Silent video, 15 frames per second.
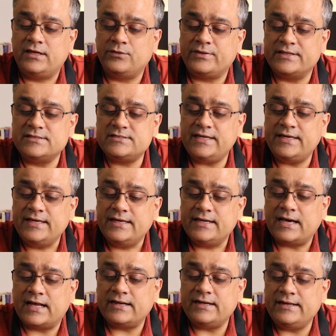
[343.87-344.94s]
You can see
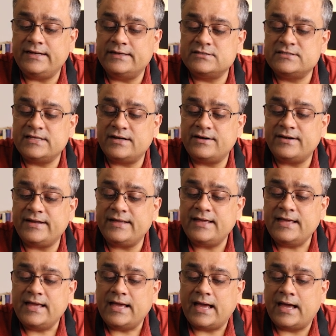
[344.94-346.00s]
currently it's
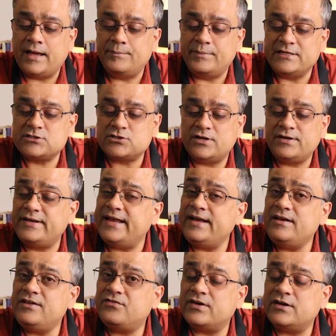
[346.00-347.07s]
generating based on 10
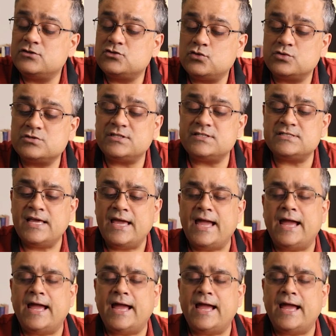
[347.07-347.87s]
different sources,